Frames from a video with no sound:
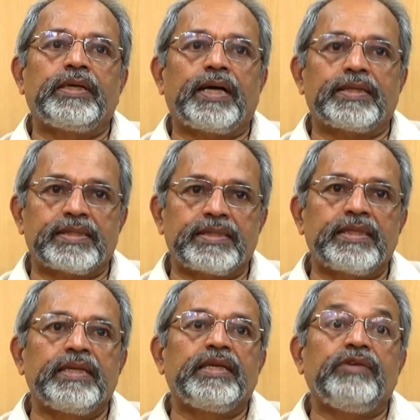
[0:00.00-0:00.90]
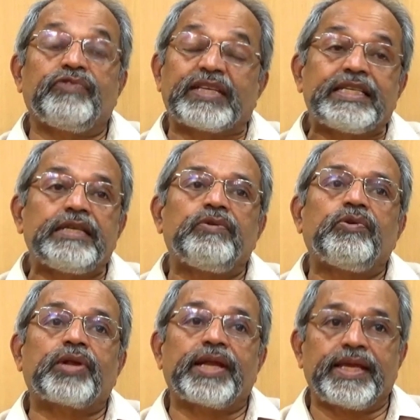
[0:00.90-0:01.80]
as effective
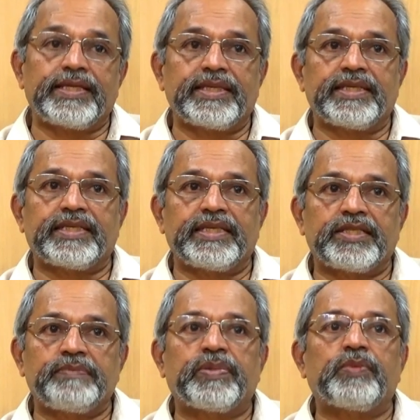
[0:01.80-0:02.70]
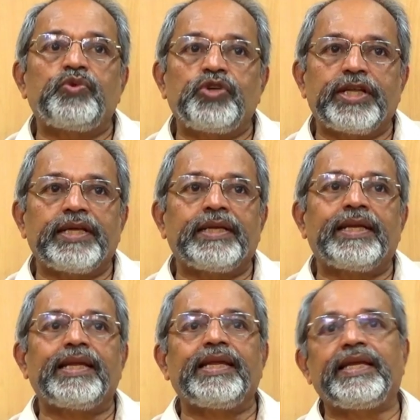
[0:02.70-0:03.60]
organizations promoting
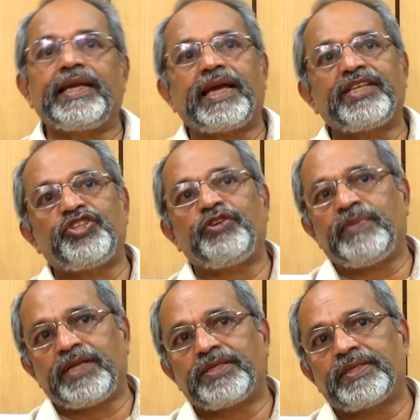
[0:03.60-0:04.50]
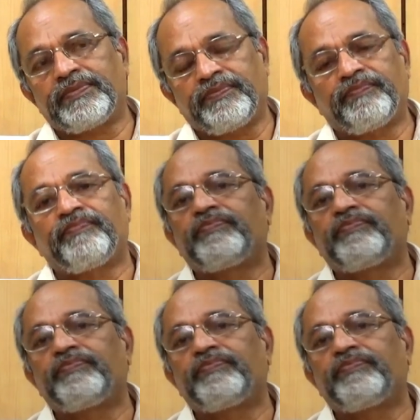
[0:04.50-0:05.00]
learning achievements.